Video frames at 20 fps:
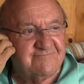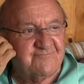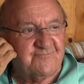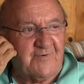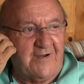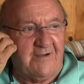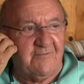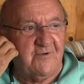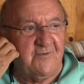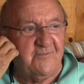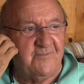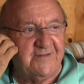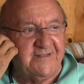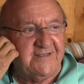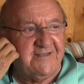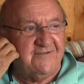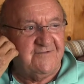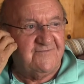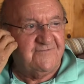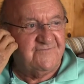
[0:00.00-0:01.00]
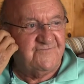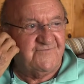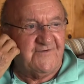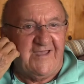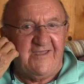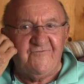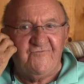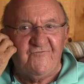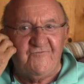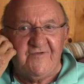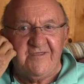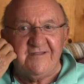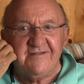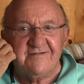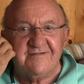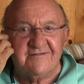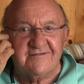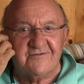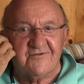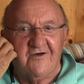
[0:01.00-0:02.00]
probably five feet
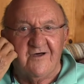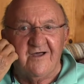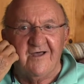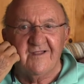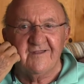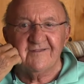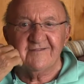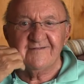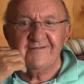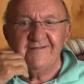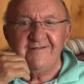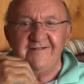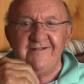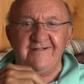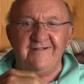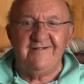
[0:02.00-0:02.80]
tall and